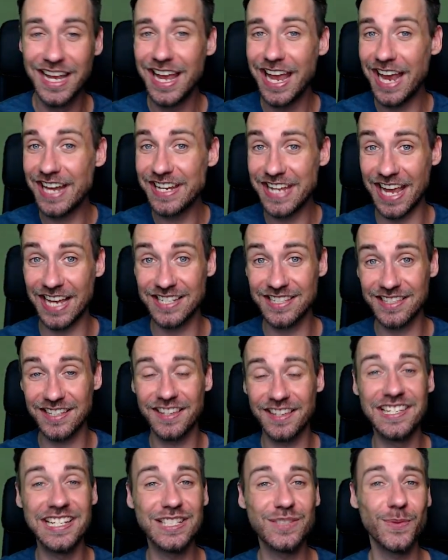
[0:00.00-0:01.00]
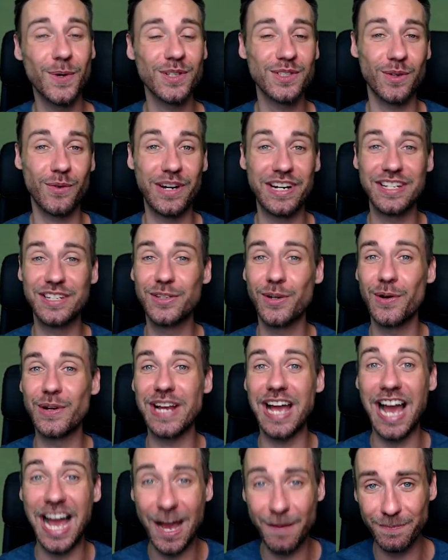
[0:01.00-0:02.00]
And yes, this was already going
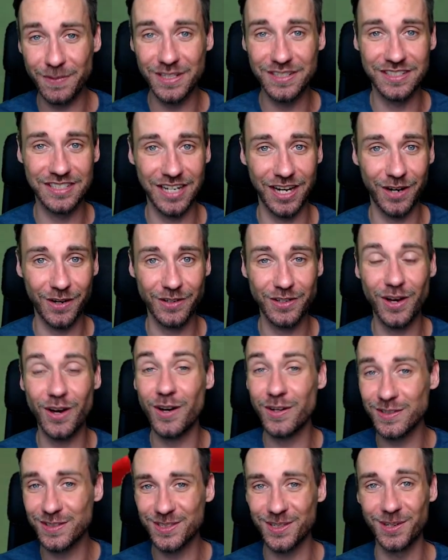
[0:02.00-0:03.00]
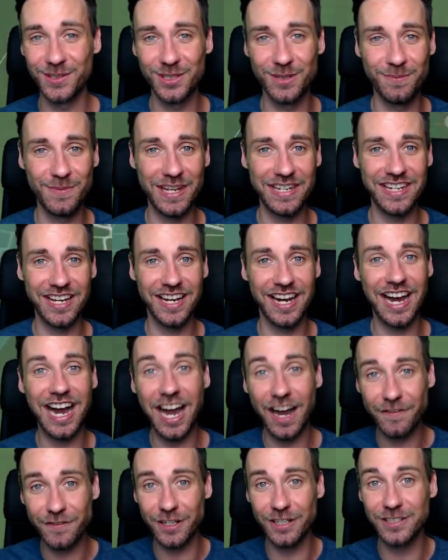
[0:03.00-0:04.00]
up and down on social media
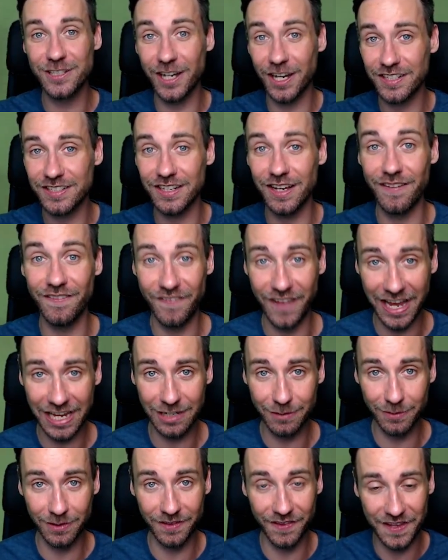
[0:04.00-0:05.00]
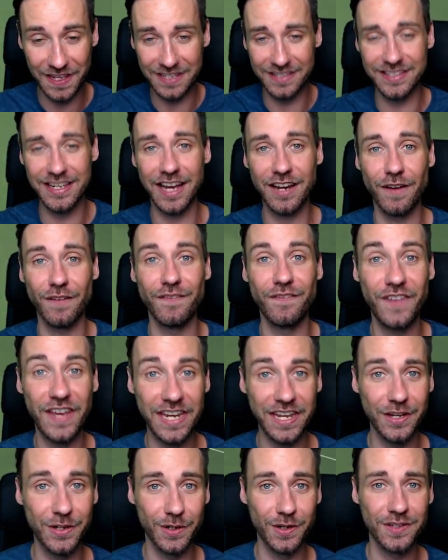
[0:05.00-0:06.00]
after it got available, these kind of
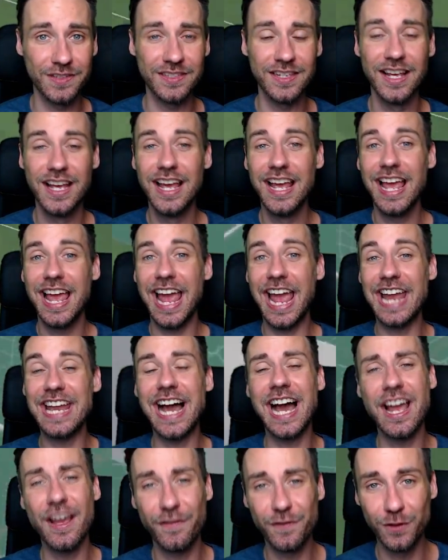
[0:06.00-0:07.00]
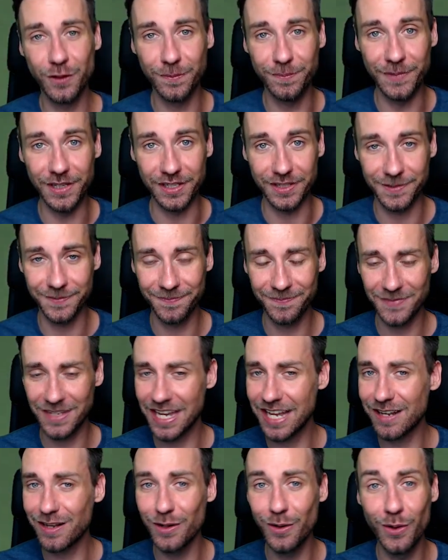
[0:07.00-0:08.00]
videos, and I have to admit,
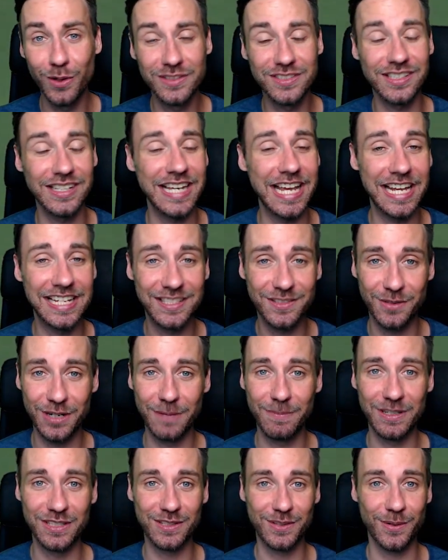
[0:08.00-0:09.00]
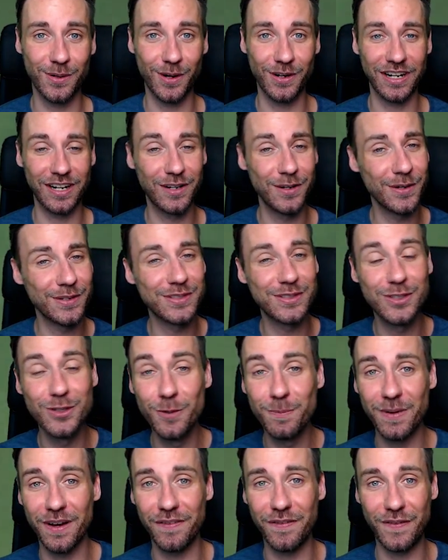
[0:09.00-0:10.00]
it looks extremely strong, it looks
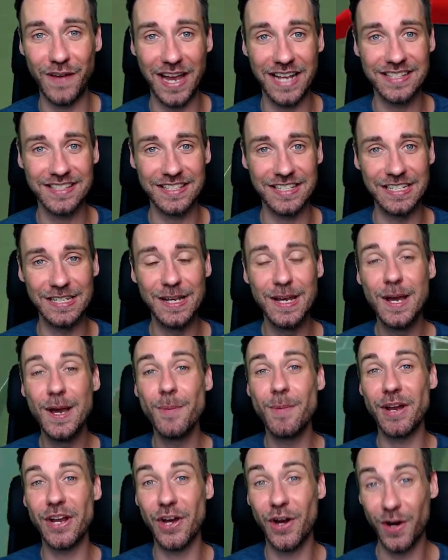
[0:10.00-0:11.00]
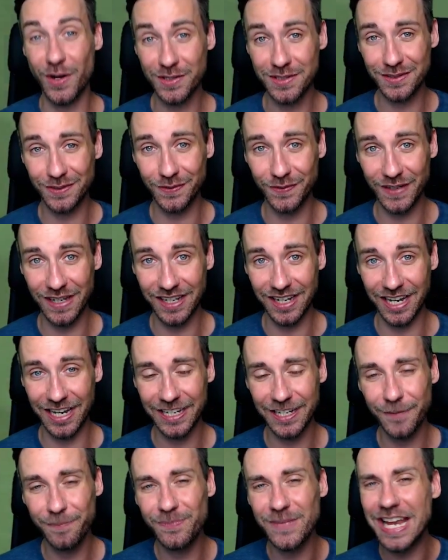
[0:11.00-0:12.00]
super fancy, but I also feel
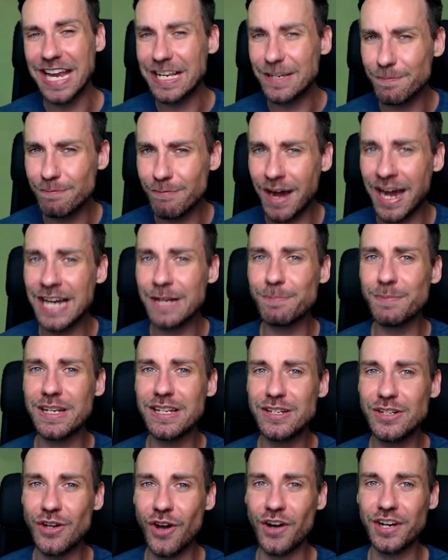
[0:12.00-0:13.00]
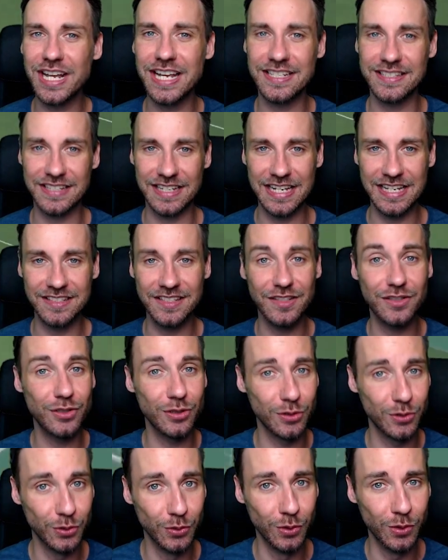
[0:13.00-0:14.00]
like it might be not as easy to
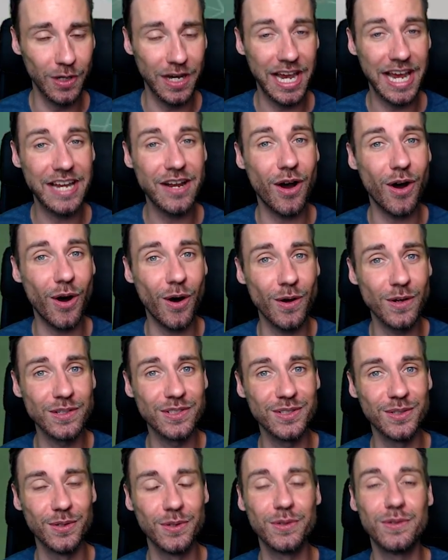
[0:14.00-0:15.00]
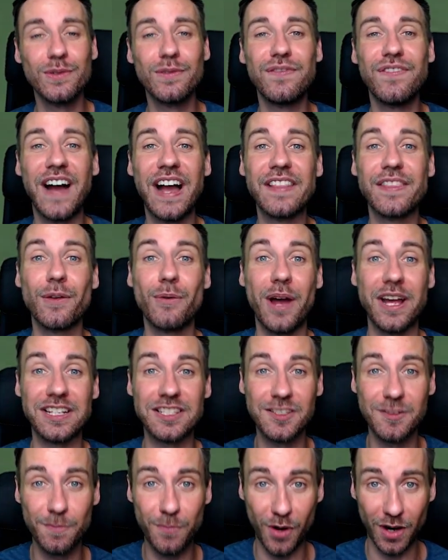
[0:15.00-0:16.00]
do and also to find the right
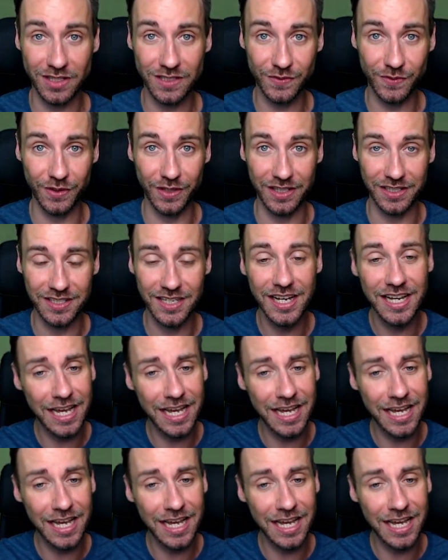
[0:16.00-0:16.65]
spots for it.